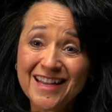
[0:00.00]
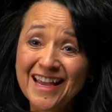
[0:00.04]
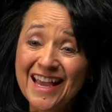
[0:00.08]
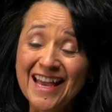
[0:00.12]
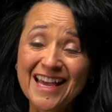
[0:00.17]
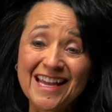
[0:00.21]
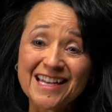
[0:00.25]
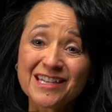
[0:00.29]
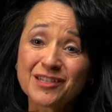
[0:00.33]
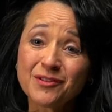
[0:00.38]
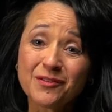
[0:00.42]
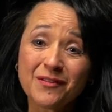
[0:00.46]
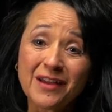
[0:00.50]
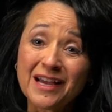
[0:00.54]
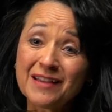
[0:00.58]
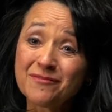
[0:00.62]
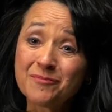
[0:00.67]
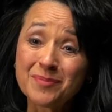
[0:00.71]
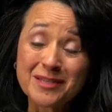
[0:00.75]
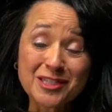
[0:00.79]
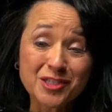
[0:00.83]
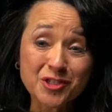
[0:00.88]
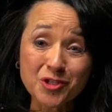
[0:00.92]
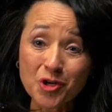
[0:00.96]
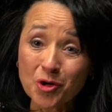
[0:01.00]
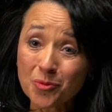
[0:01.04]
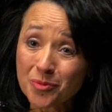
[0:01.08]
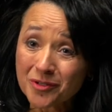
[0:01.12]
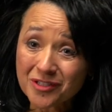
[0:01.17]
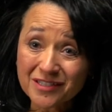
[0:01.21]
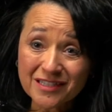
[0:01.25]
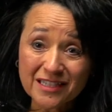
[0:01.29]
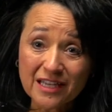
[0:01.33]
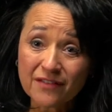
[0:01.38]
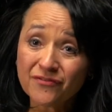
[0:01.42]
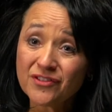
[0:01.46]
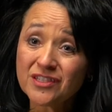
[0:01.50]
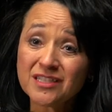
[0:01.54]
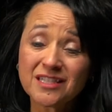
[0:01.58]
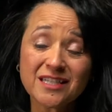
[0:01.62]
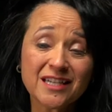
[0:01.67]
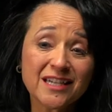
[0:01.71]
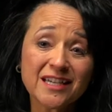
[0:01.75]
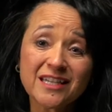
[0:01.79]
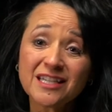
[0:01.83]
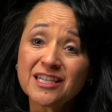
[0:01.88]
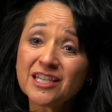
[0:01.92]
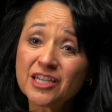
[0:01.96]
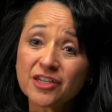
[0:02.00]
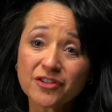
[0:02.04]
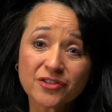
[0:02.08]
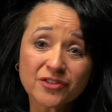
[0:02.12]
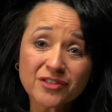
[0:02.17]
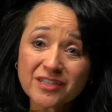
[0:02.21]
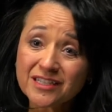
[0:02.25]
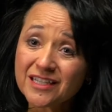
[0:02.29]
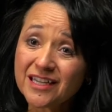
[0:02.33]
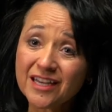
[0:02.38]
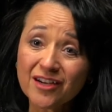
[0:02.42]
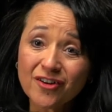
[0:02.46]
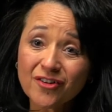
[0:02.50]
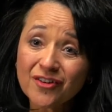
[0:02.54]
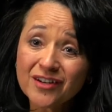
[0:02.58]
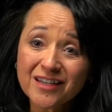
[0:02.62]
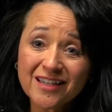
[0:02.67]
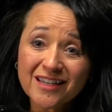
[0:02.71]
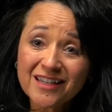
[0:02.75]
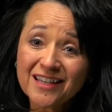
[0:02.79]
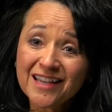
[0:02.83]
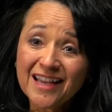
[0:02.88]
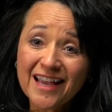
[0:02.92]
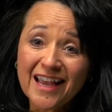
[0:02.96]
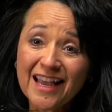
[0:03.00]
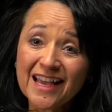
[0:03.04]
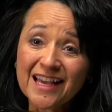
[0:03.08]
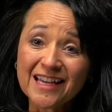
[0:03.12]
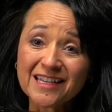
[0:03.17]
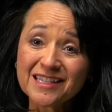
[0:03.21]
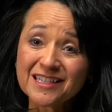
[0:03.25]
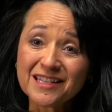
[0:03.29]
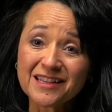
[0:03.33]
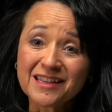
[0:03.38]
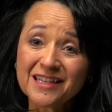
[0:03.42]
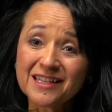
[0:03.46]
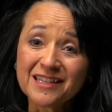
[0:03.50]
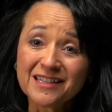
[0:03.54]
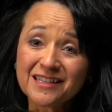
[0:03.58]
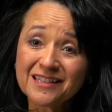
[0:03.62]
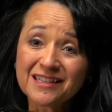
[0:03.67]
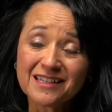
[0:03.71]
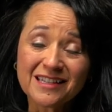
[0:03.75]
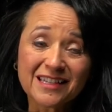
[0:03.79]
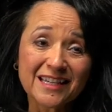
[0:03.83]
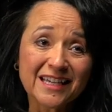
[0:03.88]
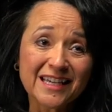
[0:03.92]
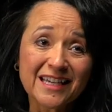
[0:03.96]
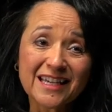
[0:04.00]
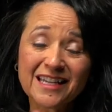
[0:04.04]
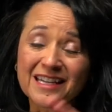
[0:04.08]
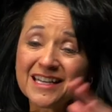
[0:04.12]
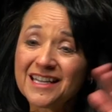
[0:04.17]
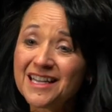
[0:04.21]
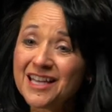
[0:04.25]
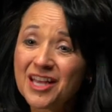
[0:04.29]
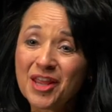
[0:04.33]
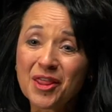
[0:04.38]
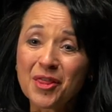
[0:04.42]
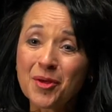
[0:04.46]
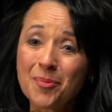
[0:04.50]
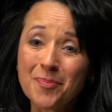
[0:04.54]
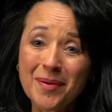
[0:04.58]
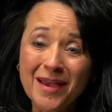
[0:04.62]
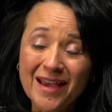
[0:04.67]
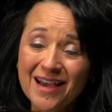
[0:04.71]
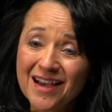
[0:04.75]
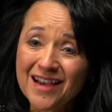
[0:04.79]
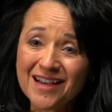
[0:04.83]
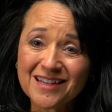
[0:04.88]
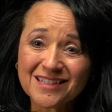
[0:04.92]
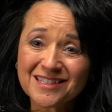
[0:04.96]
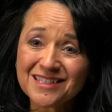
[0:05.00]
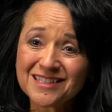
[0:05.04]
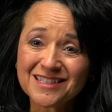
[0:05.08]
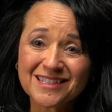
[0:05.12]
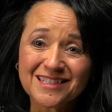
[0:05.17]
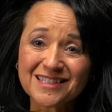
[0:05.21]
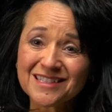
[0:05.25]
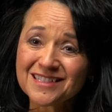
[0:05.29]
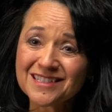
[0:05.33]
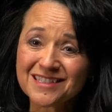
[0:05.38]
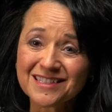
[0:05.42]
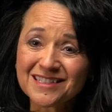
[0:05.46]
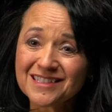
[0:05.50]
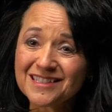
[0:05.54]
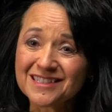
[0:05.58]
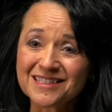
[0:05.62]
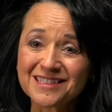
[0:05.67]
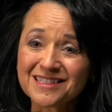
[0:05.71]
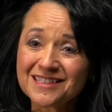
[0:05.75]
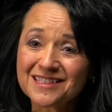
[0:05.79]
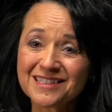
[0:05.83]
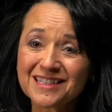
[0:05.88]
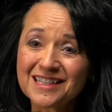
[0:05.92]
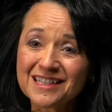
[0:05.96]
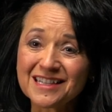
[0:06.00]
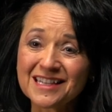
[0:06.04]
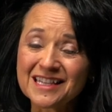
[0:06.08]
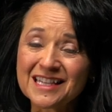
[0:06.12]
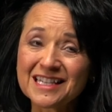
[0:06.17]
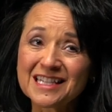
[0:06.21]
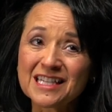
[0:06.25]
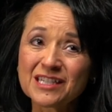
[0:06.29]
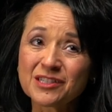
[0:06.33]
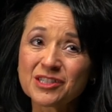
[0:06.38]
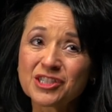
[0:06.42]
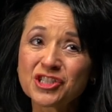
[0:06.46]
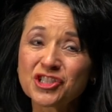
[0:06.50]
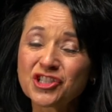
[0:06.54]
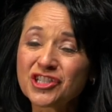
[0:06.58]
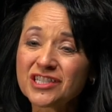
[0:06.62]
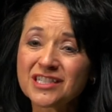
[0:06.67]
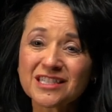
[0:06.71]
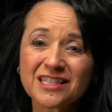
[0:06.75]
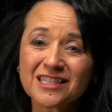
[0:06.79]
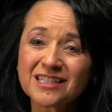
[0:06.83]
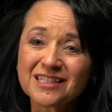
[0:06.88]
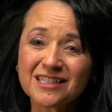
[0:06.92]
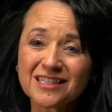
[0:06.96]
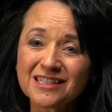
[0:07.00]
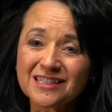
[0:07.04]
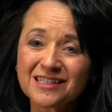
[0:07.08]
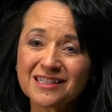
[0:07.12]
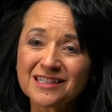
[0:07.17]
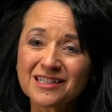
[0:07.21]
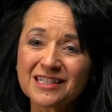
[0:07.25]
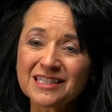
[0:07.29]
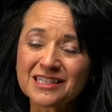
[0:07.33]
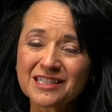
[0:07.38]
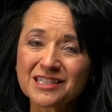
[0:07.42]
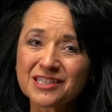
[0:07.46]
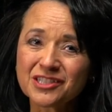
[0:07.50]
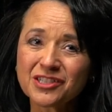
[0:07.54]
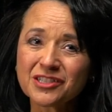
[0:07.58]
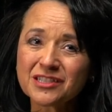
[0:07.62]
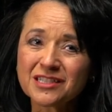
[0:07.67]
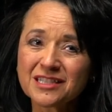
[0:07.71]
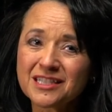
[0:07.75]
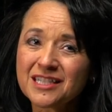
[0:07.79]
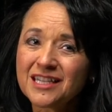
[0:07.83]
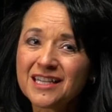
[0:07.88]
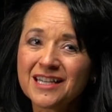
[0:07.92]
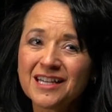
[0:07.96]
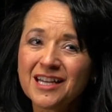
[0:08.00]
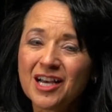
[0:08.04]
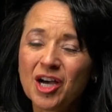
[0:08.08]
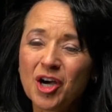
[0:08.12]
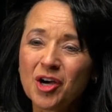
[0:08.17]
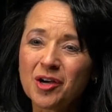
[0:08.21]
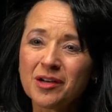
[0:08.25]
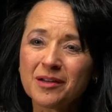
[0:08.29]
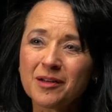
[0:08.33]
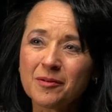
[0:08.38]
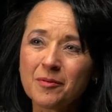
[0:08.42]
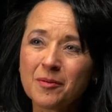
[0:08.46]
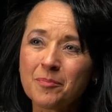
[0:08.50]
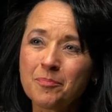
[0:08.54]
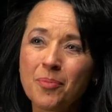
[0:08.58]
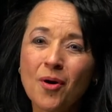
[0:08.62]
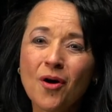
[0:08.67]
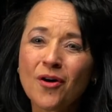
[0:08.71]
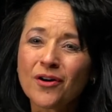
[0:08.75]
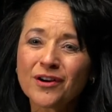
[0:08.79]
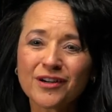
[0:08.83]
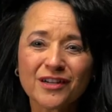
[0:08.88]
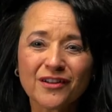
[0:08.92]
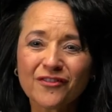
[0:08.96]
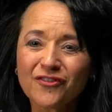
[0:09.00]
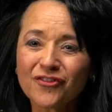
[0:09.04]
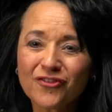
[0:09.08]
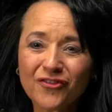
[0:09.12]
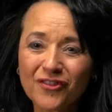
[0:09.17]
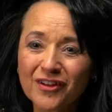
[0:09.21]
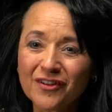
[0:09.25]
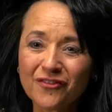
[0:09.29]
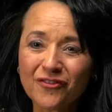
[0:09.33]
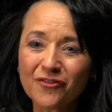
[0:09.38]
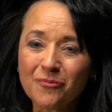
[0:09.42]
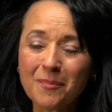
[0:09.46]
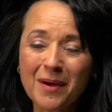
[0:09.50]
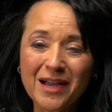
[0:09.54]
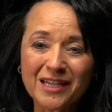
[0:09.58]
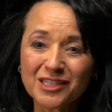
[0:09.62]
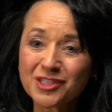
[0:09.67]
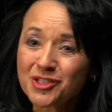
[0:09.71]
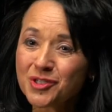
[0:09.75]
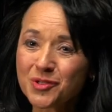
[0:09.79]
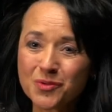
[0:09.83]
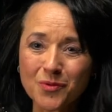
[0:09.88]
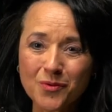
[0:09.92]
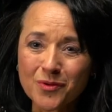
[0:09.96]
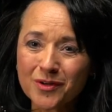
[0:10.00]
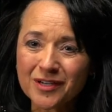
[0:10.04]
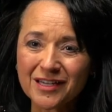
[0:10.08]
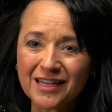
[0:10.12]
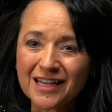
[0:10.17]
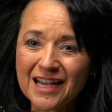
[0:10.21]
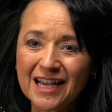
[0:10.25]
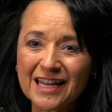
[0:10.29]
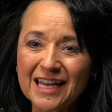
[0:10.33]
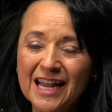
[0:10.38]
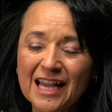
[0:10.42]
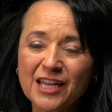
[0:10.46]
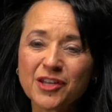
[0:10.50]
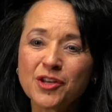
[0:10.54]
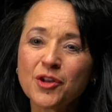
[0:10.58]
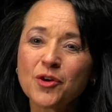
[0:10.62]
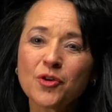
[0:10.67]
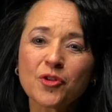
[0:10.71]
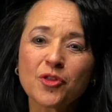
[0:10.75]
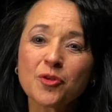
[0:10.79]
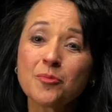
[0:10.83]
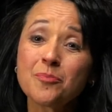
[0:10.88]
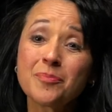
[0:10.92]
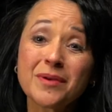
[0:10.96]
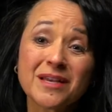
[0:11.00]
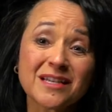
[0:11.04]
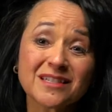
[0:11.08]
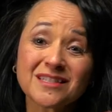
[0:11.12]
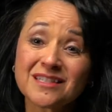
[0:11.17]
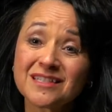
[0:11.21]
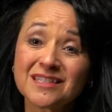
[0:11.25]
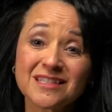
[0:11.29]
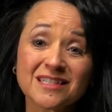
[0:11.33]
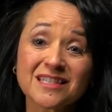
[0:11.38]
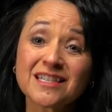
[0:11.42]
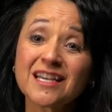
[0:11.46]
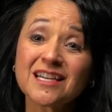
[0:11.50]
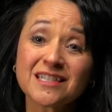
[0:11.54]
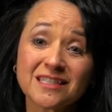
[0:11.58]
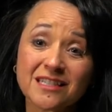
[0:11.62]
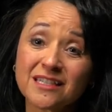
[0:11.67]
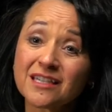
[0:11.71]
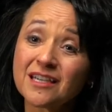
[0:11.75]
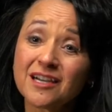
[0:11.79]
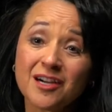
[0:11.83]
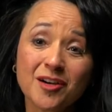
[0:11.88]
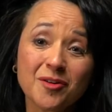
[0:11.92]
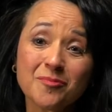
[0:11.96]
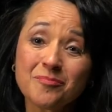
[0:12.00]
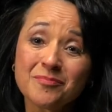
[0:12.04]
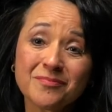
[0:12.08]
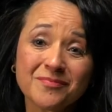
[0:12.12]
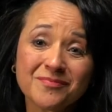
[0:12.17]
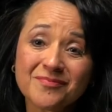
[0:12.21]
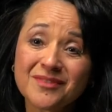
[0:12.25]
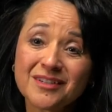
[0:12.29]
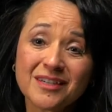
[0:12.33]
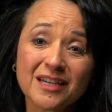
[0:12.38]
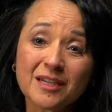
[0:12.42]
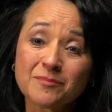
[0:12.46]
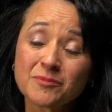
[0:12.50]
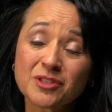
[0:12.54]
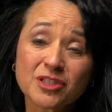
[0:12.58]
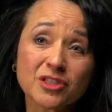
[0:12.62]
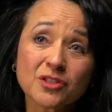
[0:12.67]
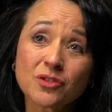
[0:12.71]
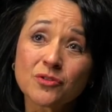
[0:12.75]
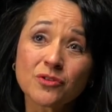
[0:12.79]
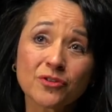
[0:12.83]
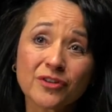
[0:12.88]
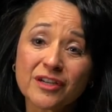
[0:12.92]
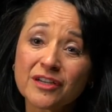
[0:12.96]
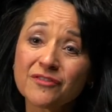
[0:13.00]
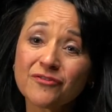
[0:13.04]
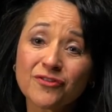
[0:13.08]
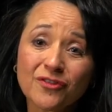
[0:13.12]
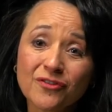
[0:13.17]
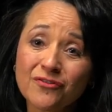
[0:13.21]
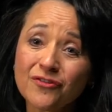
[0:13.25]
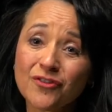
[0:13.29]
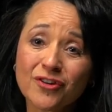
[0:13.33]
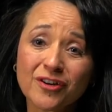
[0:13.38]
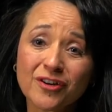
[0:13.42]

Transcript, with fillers: And I've been sober 17 years now, and the again the past is is is just a it's just a part of of my story, and I know the best is yet to come. I'm just so grateful.